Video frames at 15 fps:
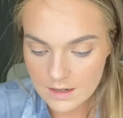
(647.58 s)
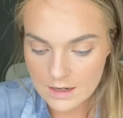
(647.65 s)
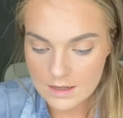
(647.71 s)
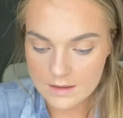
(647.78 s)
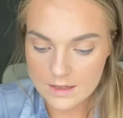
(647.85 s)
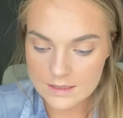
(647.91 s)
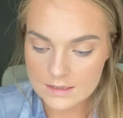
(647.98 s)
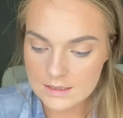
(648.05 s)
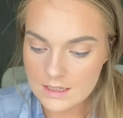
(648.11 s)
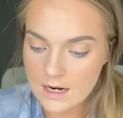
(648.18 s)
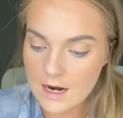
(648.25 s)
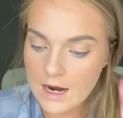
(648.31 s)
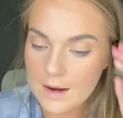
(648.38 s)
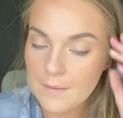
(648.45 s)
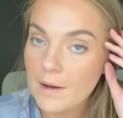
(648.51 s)
This
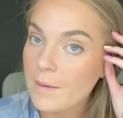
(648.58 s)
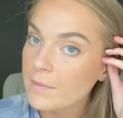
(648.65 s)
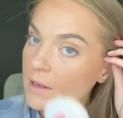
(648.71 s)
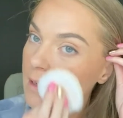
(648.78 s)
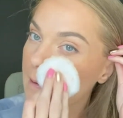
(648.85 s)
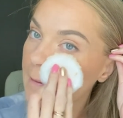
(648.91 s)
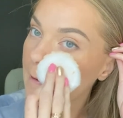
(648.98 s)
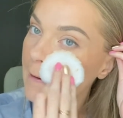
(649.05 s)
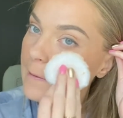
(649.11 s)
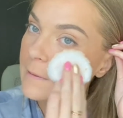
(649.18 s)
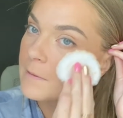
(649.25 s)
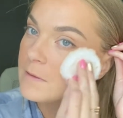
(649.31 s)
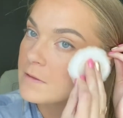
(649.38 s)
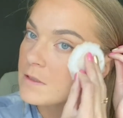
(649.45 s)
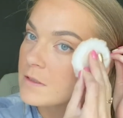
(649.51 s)
time I'm gonna
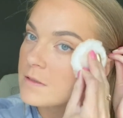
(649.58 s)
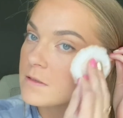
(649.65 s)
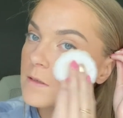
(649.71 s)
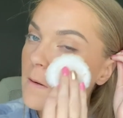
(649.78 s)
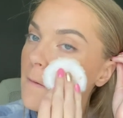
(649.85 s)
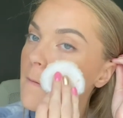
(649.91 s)
kind of just